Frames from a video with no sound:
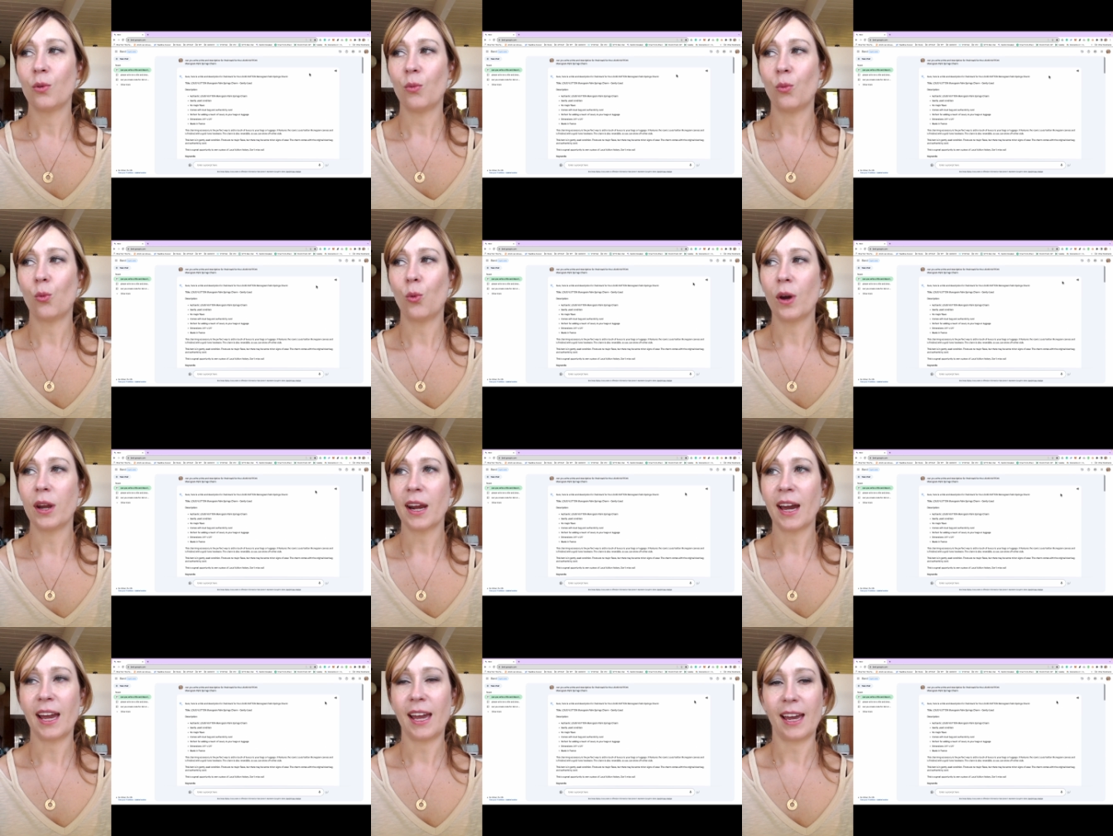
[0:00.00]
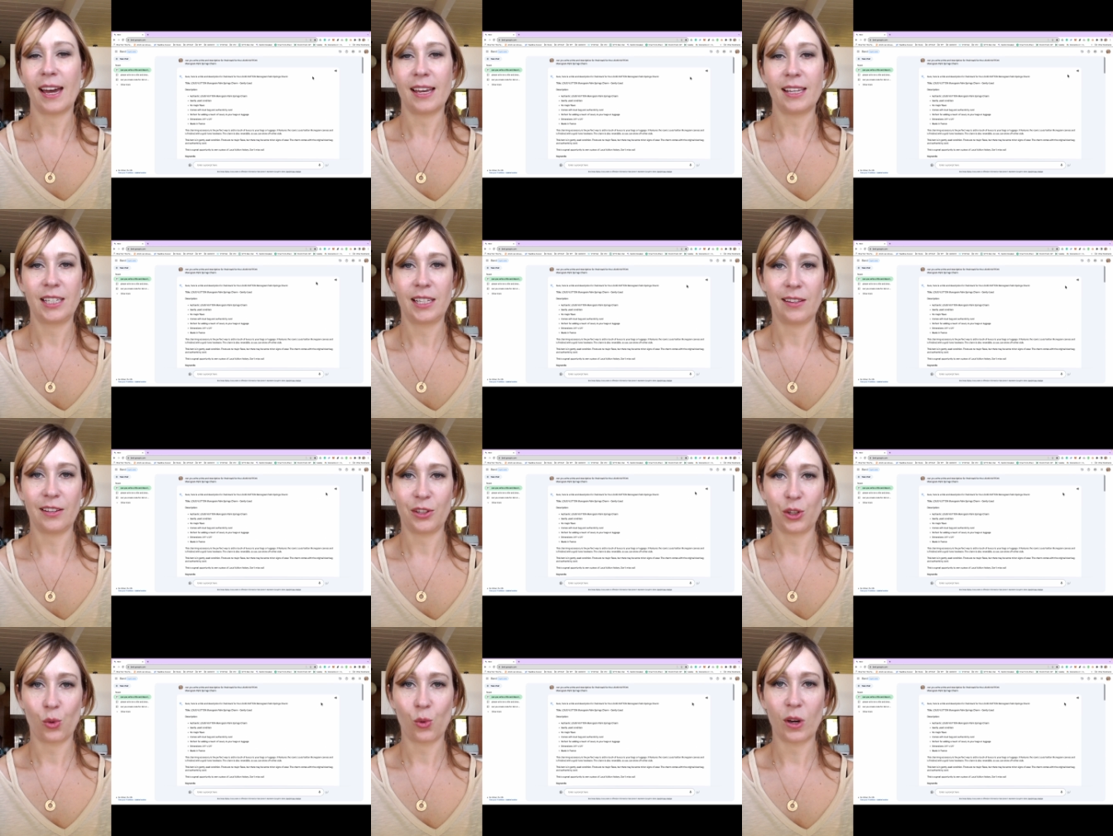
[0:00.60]
when I asked
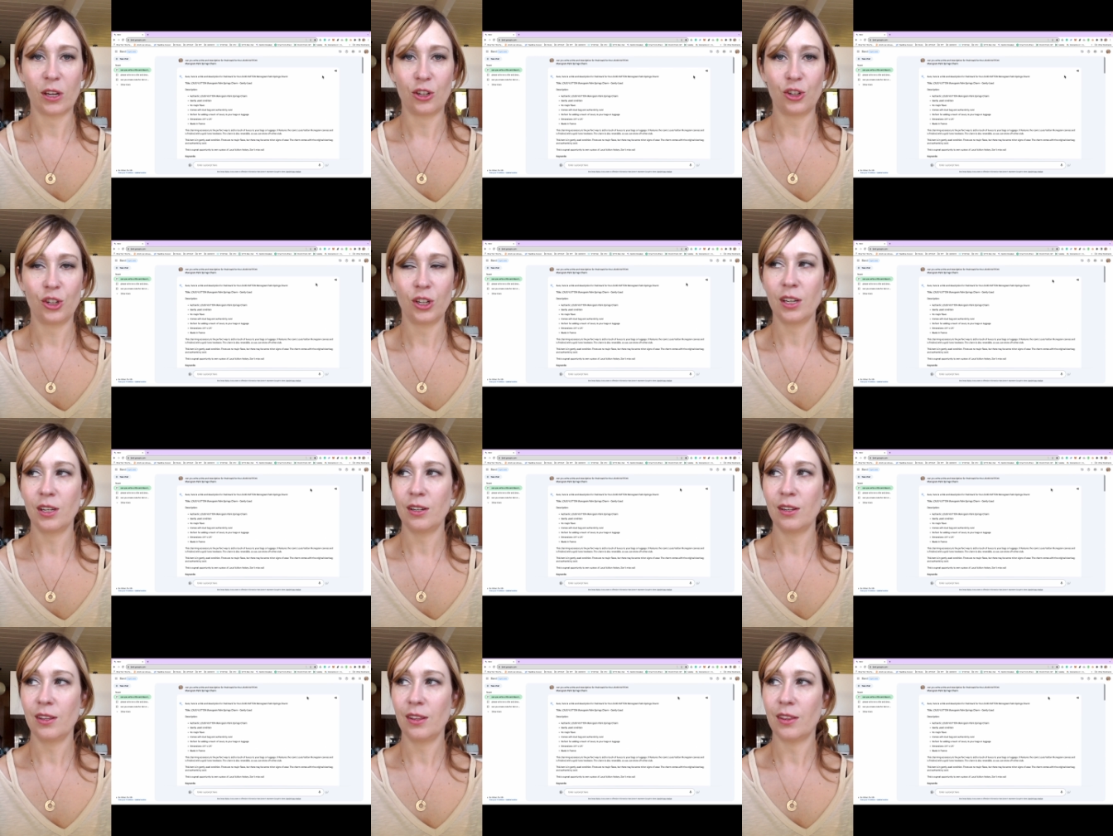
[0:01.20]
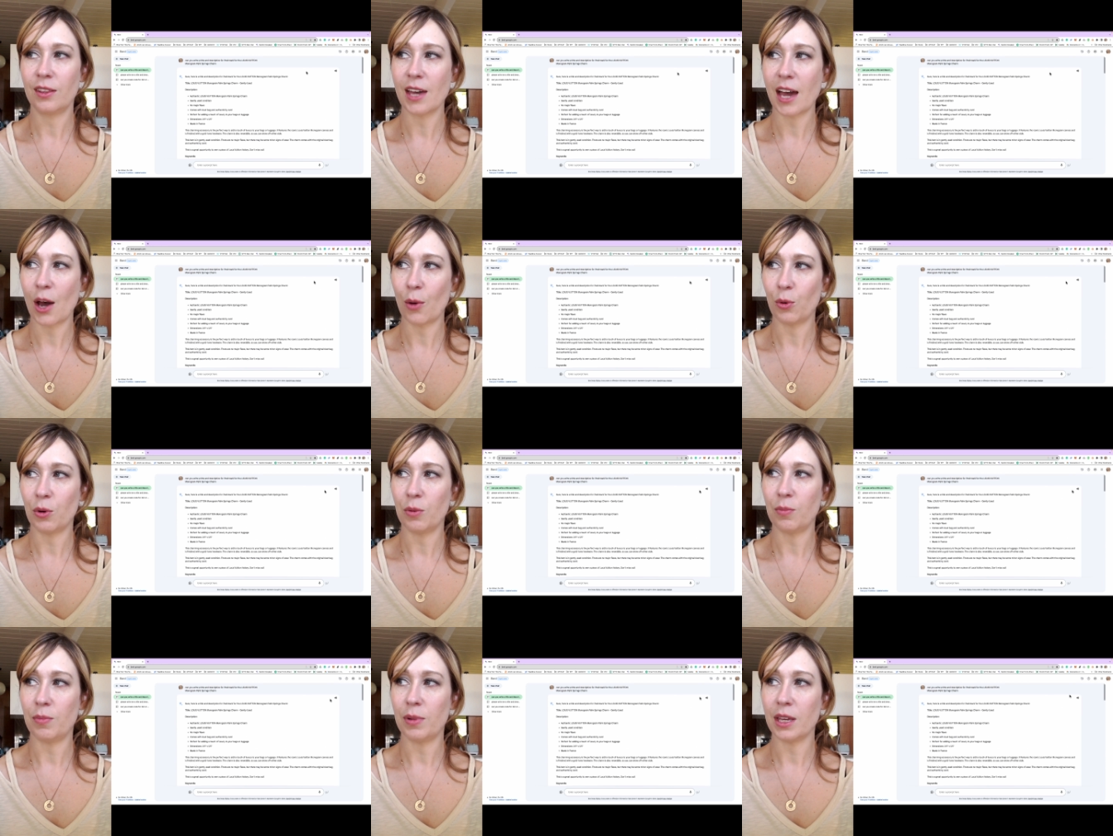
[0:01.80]
this question, that
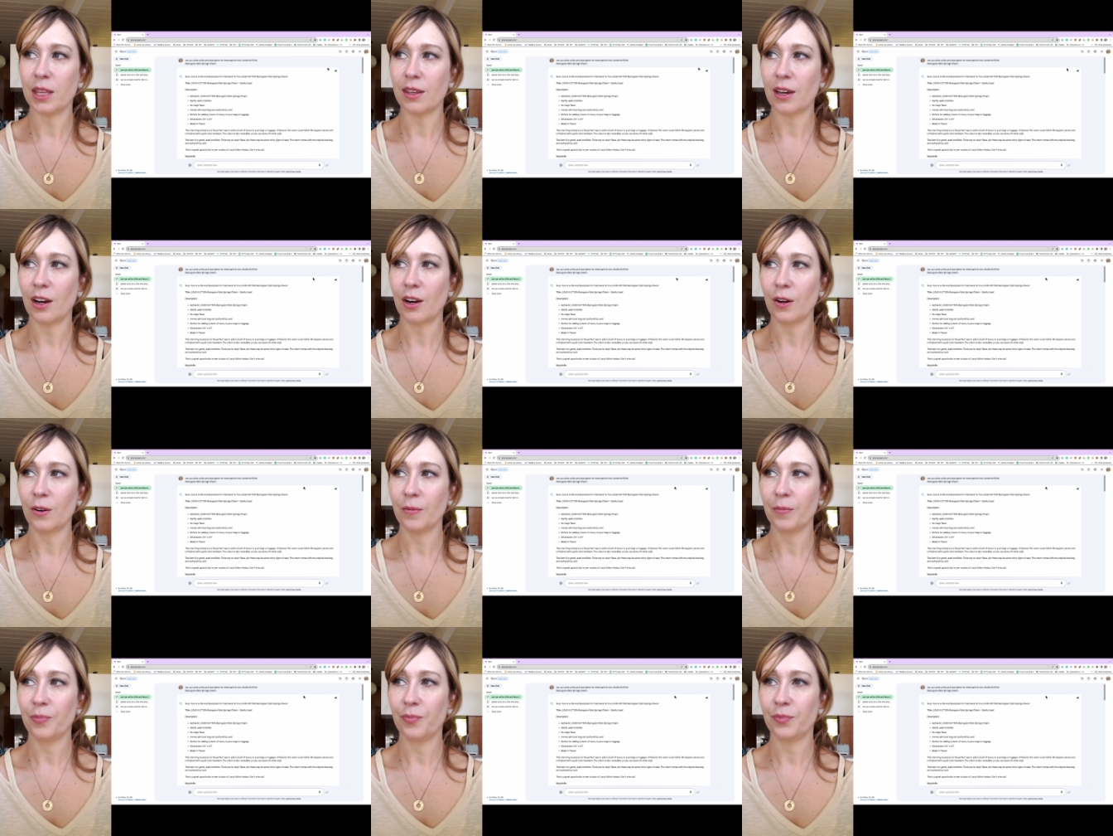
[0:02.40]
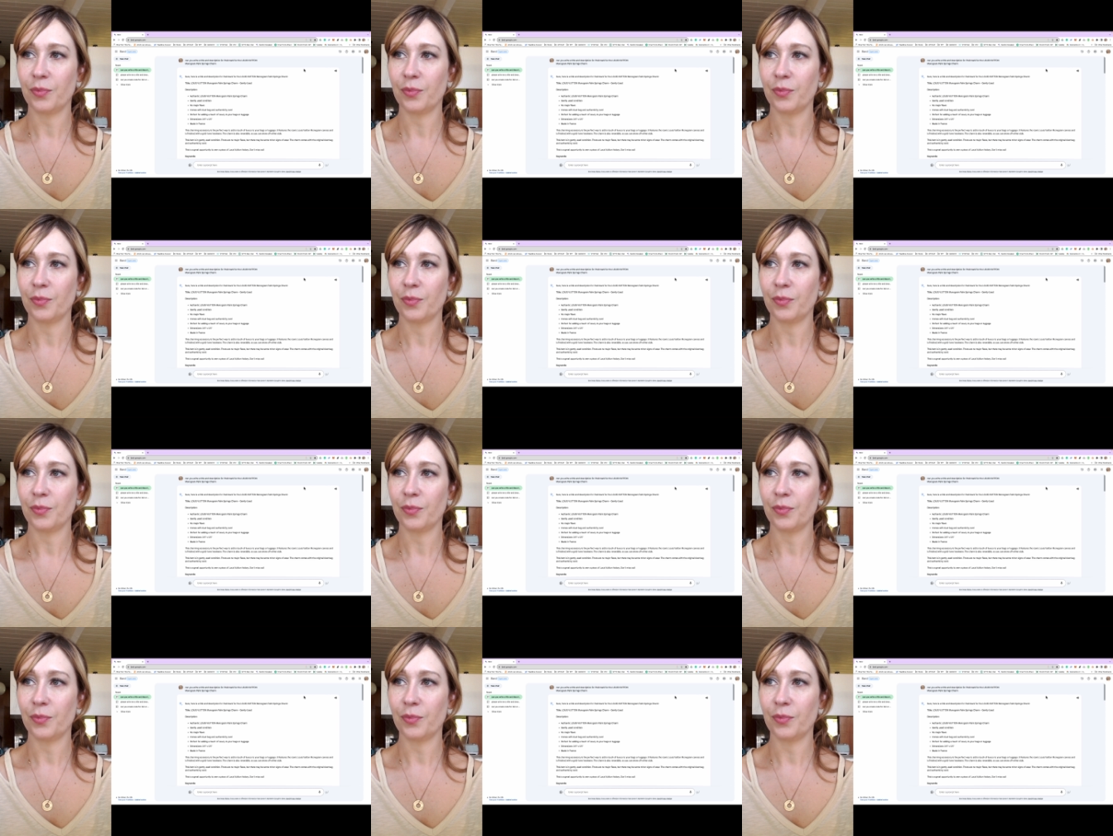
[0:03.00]
would be there.